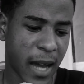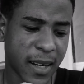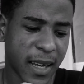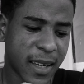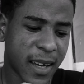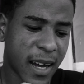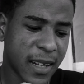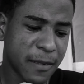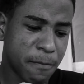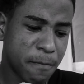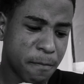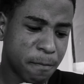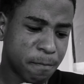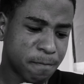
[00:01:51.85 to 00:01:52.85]
And I can't
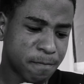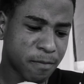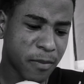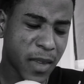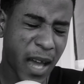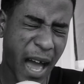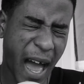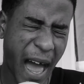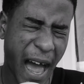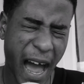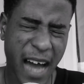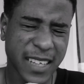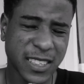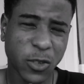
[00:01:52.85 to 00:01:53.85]

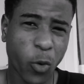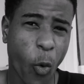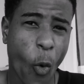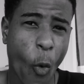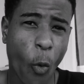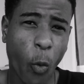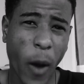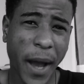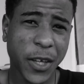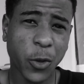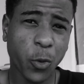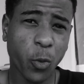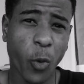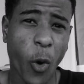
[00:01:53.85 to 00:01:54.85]
ask why
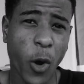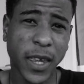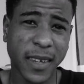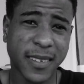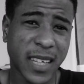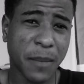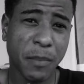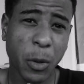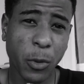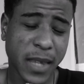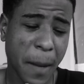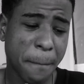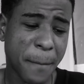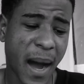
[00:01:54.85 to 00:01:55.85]
you kissing me
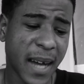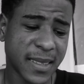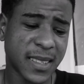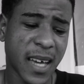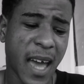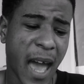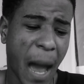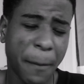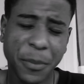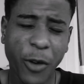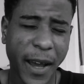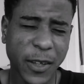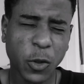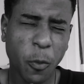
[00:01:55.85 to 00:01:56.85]
with a mask. I'm
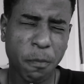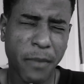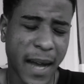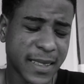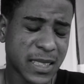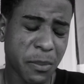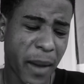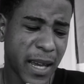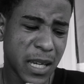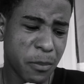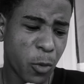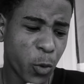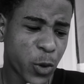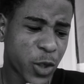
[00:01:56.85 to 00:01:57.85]
trying to mask my
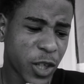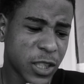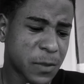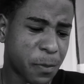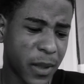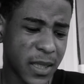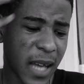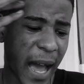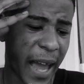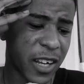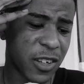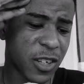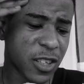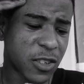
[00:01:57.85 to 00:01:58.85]
emotions, but
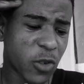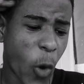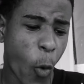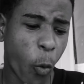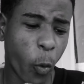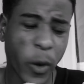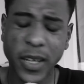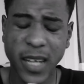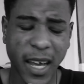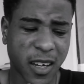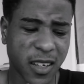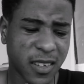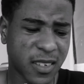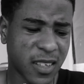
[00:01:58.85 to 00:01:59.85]
I just wish
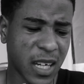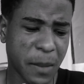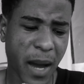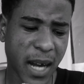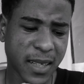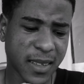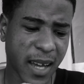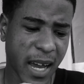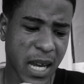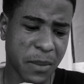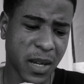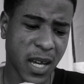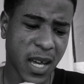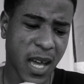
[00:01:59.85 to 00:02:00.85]
I could turn back
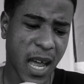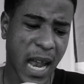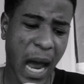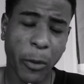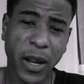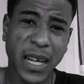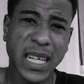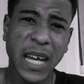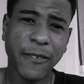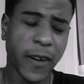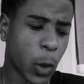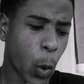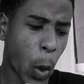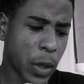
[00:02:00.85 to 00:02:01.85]
time. I would have
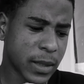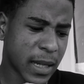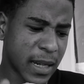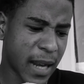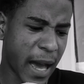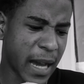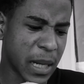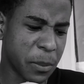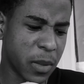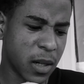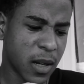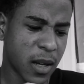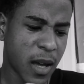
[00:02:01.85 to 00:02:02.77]
never go out and lime.